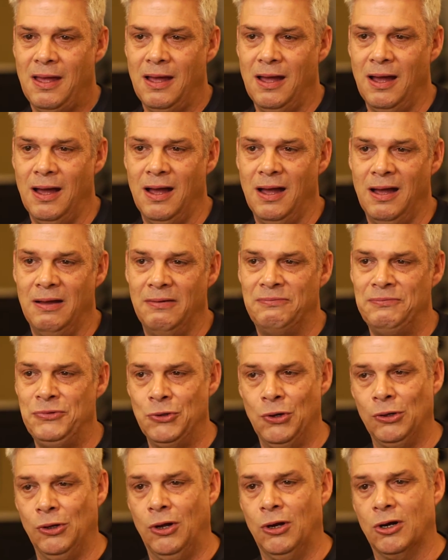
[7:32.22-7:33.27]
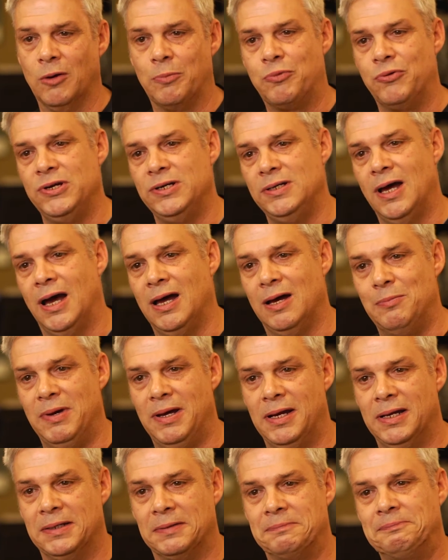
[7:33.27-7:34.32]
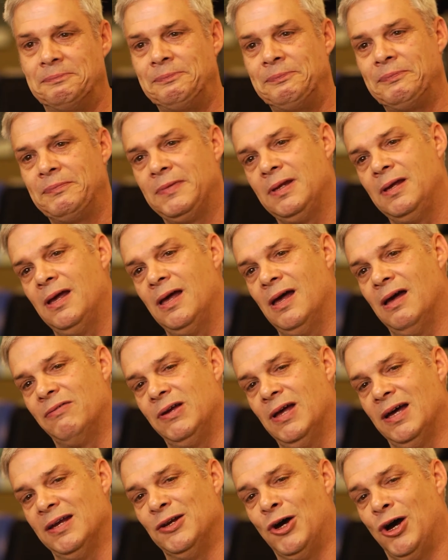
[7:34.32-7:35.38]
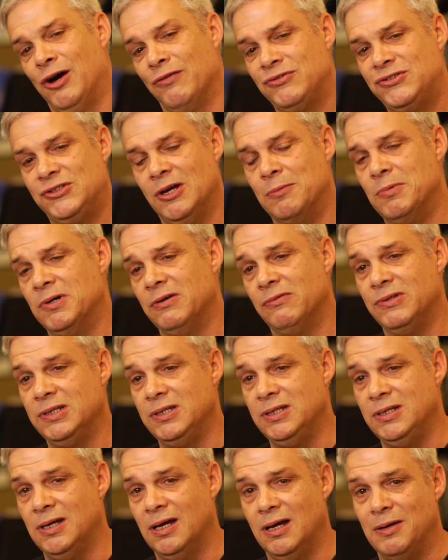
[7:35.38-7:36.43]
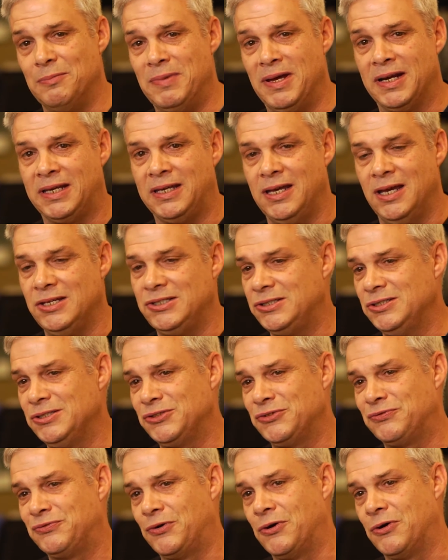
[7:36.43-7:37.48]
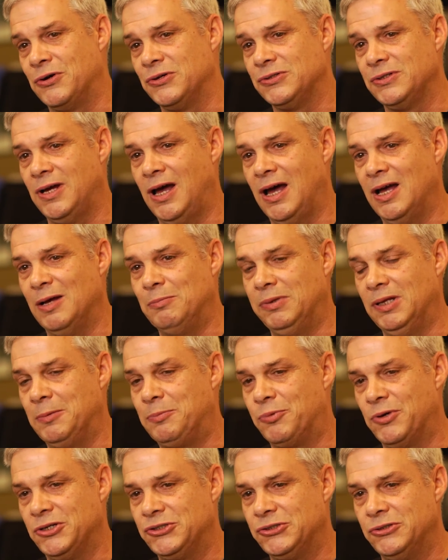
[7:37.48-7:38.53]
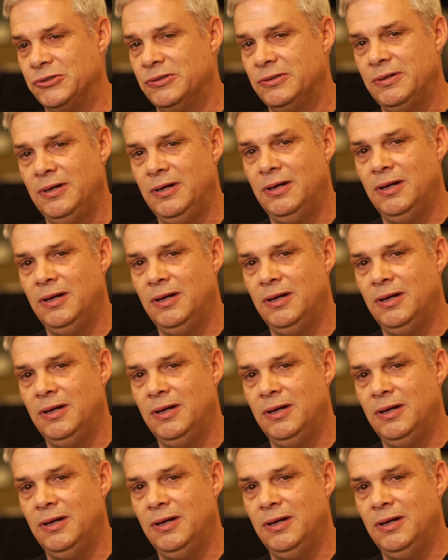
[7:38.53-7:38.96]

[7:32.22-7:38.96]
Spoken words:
I'm no longer pre-diabetic. I've gotten off some of the medications as far as the high blood pressure.